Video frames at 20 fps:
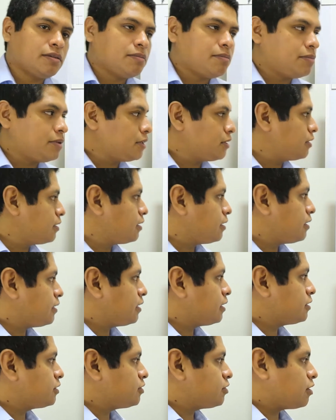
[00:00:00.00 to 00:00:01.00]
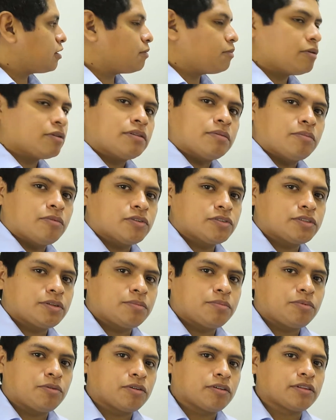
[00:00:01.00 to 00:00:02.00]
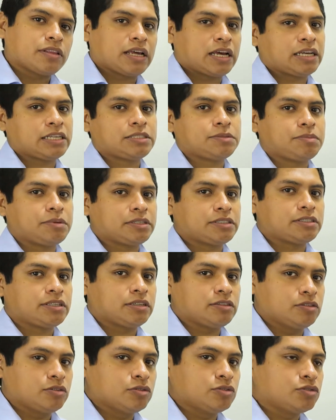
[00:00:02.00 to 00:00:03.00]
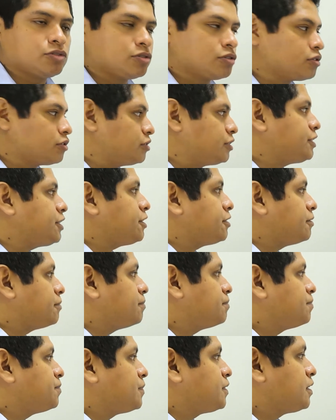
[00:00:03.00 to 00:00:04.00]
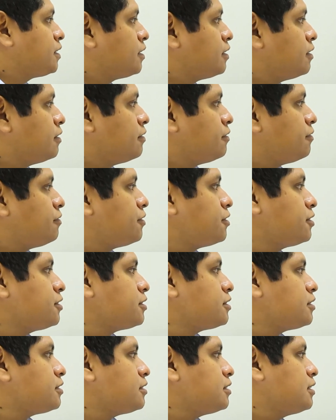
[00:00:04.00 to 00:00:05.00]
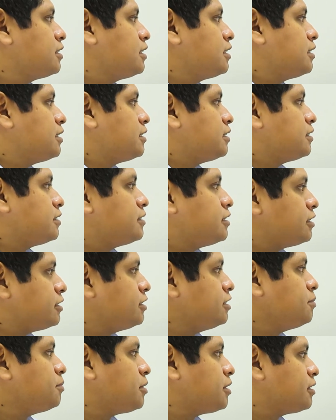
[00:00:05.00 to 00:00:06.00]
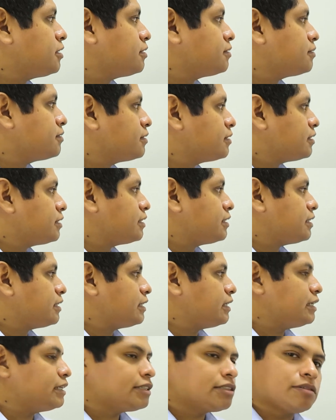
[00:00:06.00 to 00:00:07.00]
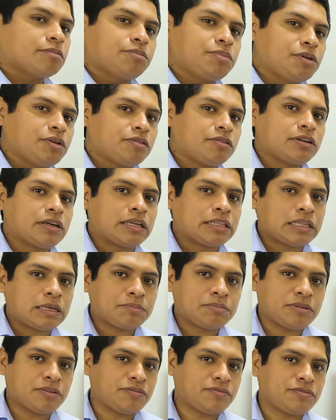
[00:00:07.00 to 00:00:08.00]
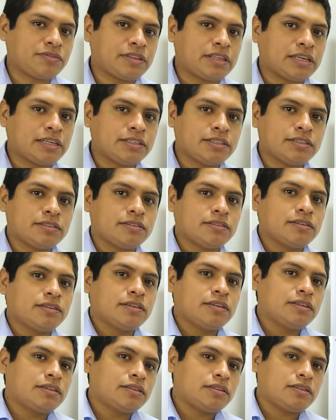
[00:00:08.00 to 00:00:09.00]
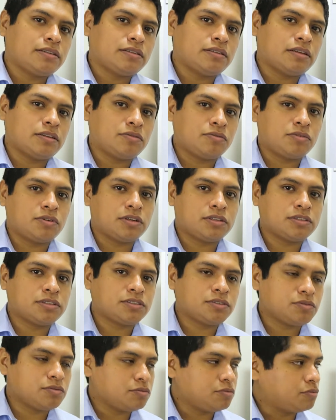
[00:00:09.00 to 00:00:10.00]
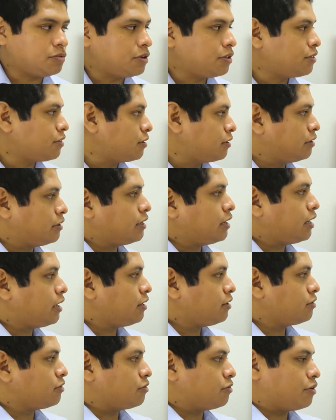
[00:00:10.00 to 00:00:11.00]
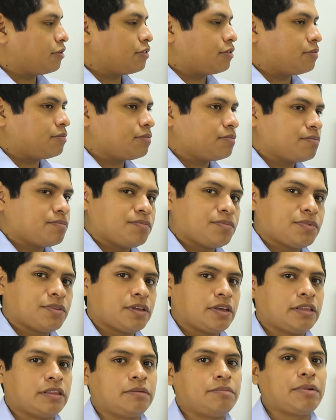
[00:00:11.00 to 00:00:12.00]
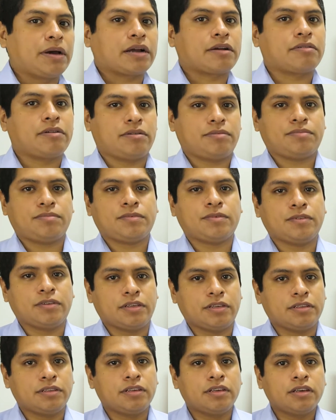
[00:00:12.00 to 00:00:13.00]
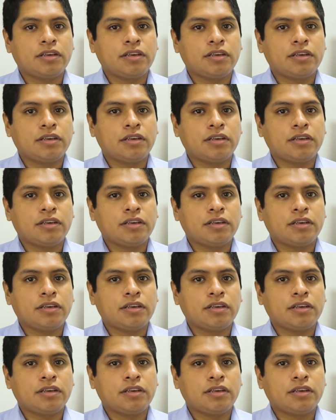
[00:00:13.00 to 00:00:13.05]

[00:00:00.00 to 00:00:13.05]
but let's talk about the most important aspects that you should consider. First, the GMAT is a computer adaptive test that runs with an algorithm in the background. Okay,